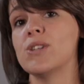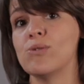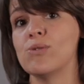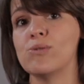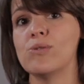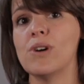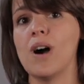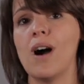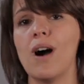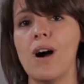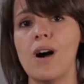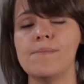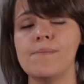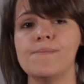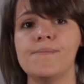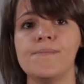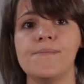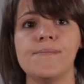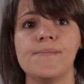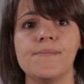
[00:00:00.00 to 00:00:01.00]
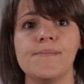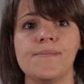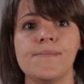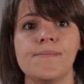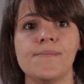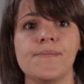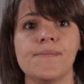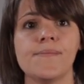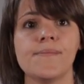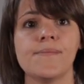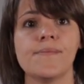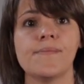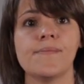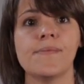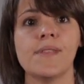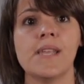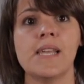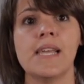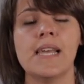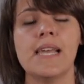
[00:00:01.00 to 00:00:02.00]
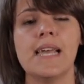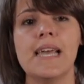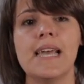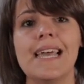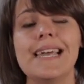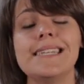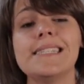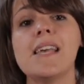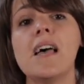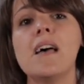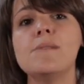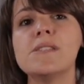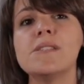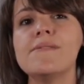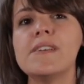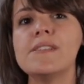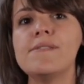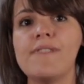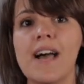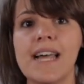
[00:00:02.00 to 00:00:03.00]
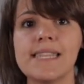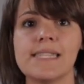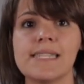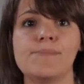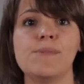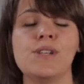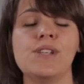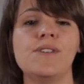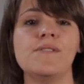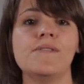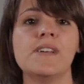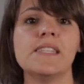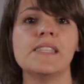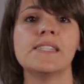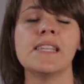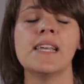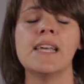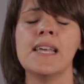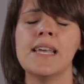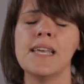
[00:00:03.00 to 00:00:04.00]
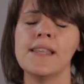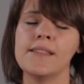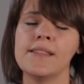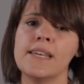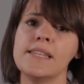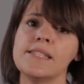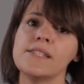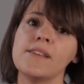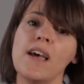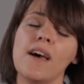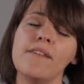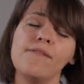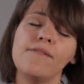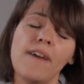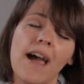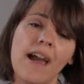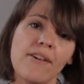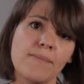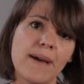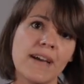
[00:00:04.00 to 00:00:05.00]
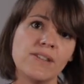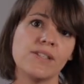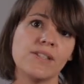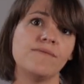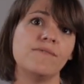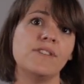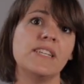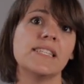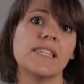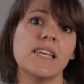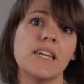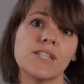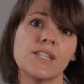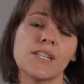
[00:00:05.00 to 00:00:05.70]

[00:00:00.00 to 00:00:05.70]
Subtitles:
or harm. In terms of advanced manoeuvres, there's a fair amount of research